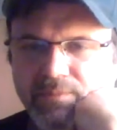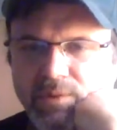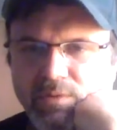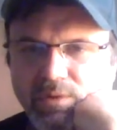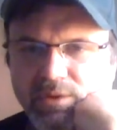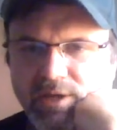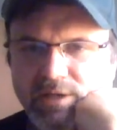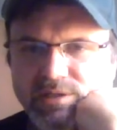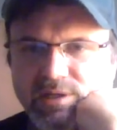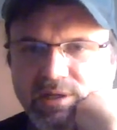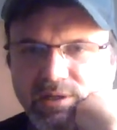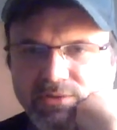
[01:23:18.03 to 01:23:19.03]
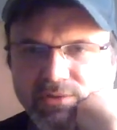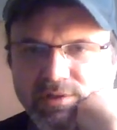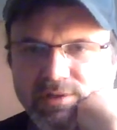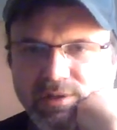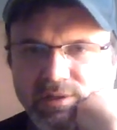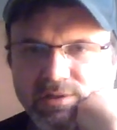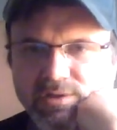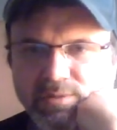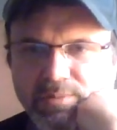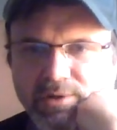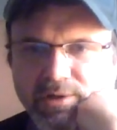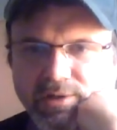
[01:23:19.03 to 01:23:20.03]
Well, that's interesting,
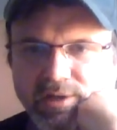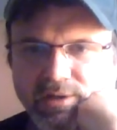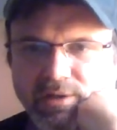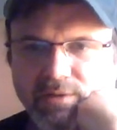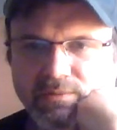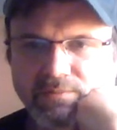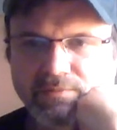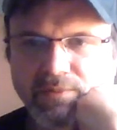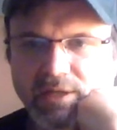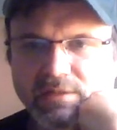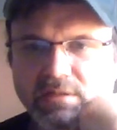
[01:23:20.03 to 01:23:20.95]
Super Nintendo. That's,